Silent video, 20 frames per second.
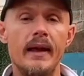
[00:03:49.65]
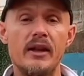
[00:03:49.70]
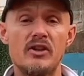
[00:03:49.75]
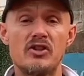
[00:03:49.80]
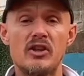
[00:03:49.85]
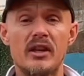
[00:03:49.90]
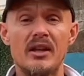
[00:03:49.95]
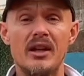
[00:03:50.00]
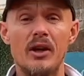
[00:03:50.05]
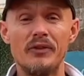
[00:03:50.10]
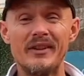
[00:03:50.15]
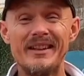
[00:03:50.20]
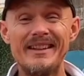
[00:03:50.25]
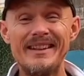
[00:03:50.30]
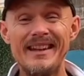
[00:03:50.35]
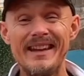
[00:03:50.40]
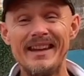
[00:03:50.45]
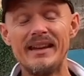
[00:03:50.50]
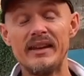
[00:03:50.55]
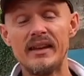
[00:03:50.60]
check it out. The
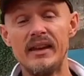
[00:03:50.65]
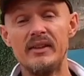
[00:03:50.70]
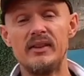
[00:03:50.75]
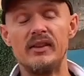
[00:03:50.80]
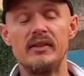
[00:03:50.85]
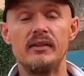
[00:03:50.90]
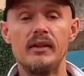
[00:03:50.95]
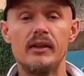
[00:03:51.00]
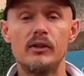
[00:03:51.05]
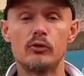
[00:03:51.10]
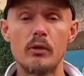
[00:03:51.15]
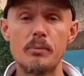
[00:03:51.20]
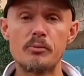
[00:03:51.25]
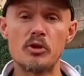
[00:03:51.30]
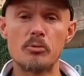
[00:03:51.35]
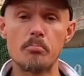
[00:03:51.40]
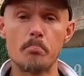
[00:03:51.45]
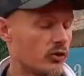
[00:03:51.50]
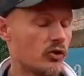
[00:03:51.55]
link is in the description.